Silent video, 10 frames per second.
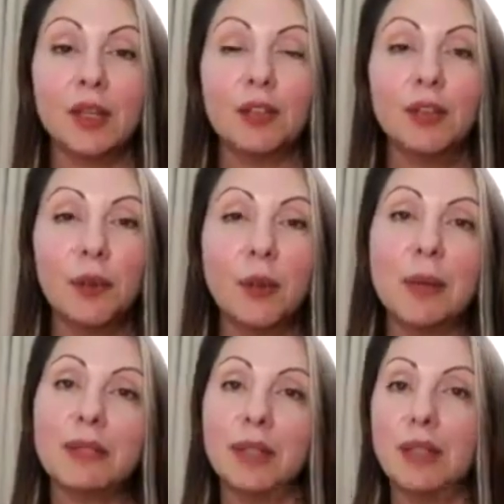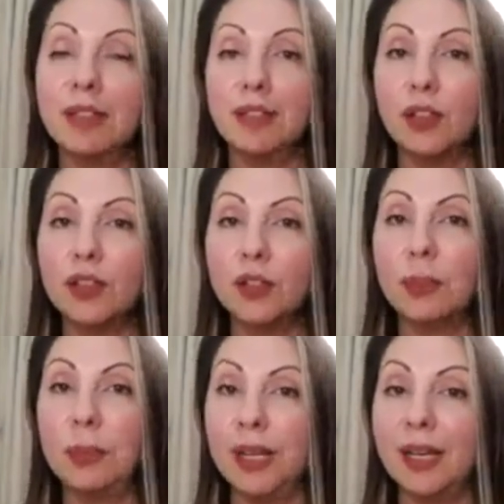Your website is not going to
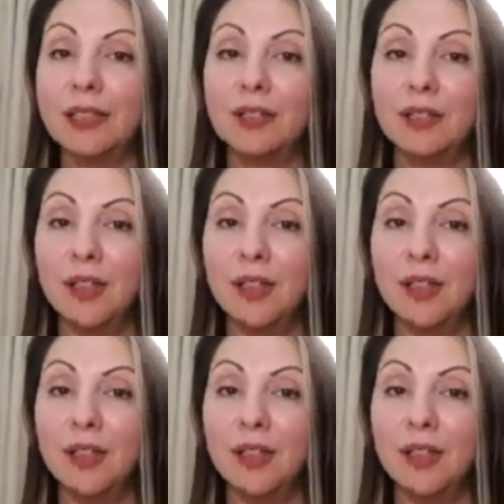be active